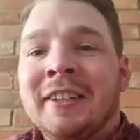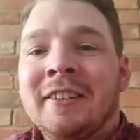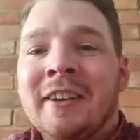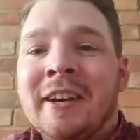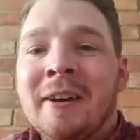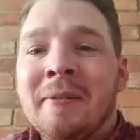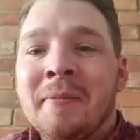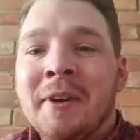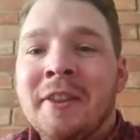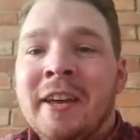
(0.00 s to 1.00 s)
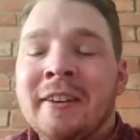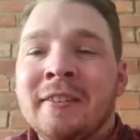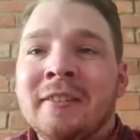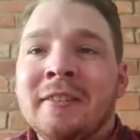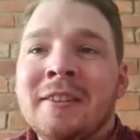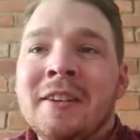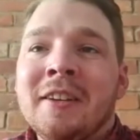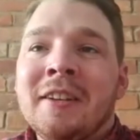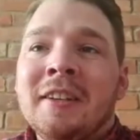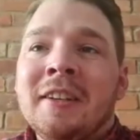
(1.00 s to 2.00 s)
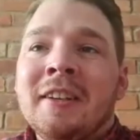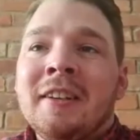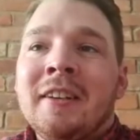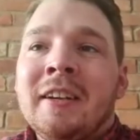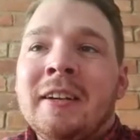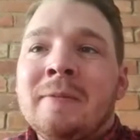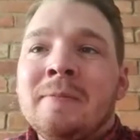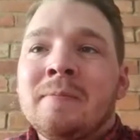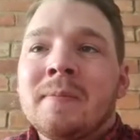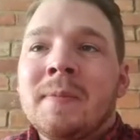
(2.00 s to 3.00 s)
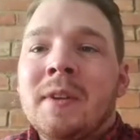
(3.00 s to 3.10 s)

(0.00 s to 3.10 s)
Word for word: Um, and then um,